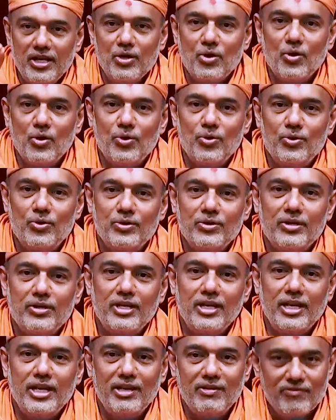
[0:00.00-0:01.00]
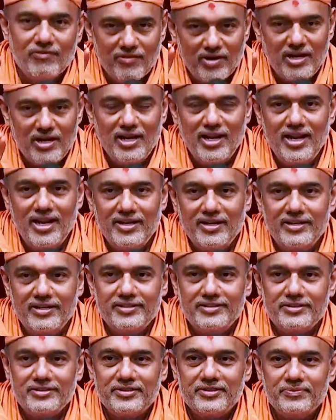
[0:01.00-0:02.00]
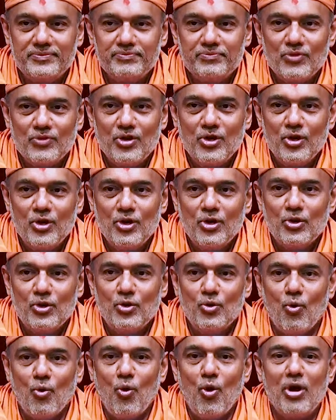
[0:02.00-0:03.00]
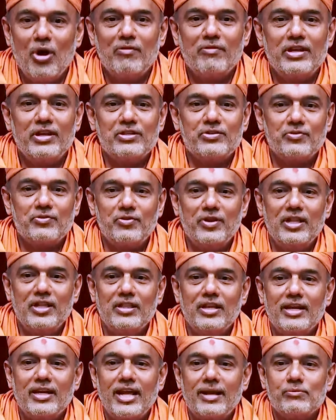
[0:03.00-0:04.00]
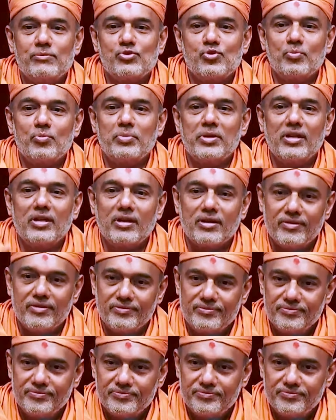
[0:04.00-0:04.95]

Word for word: ego, in one line, is you always feel that I am superior.